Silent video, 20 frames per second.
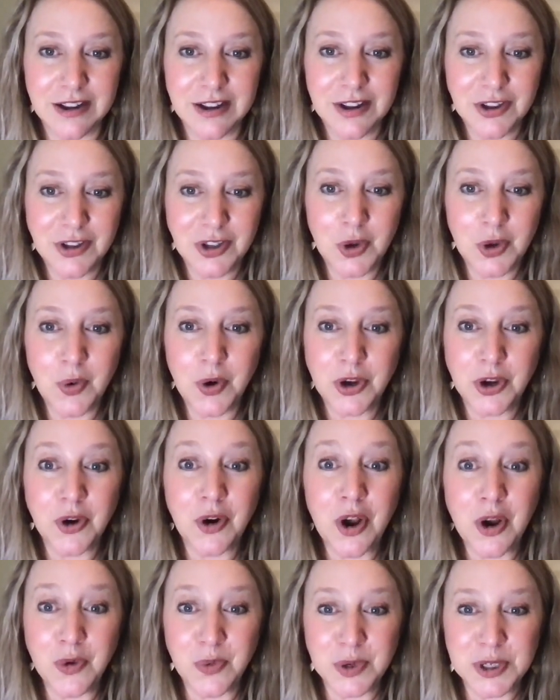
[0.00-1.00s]
You are your
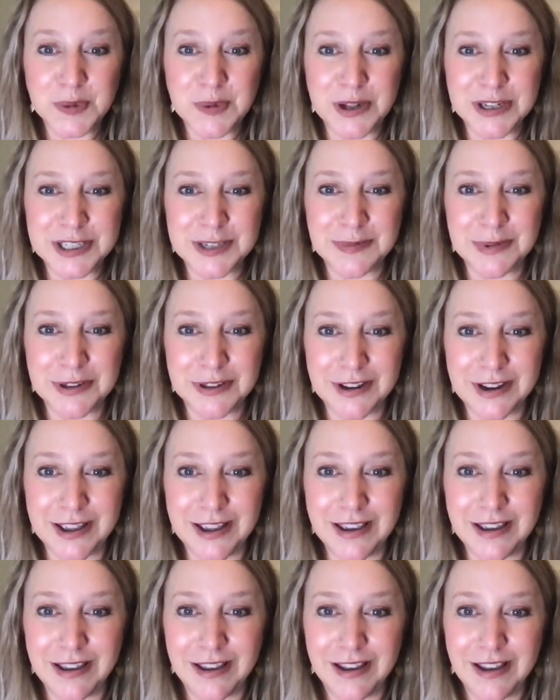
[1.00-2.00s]
own
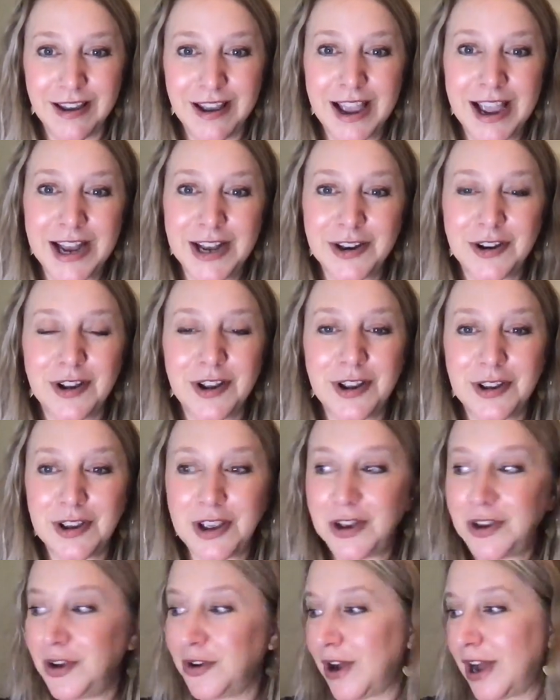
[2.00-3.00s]
responsibility, and
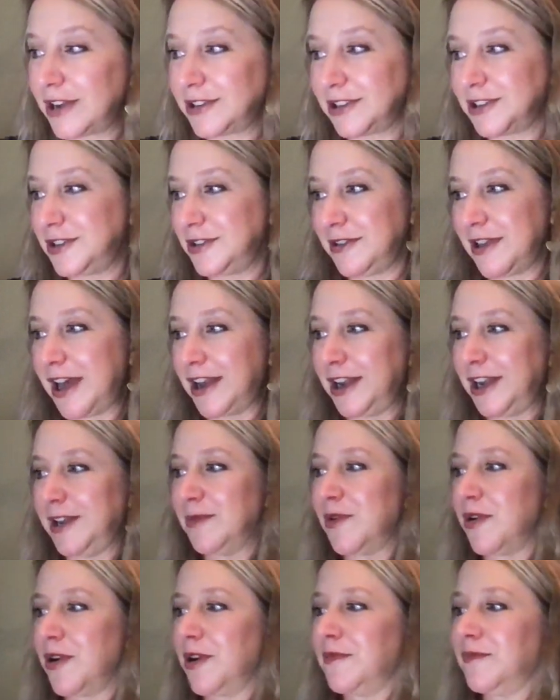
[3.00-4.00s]
and you don't have to do that
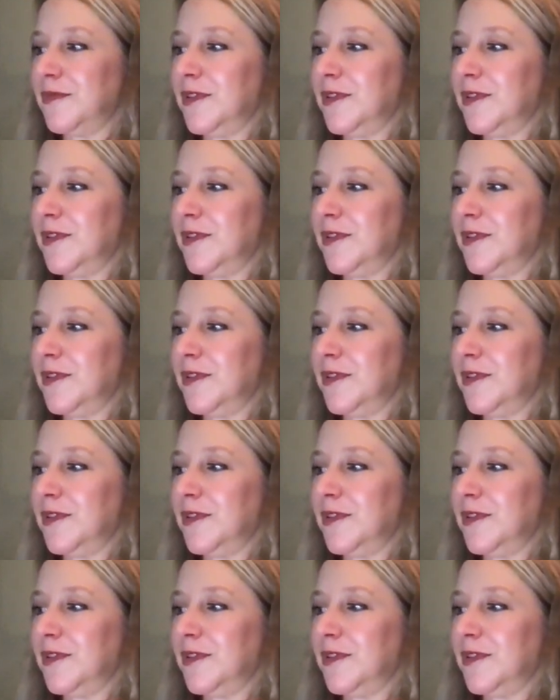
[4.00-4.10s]
anymore.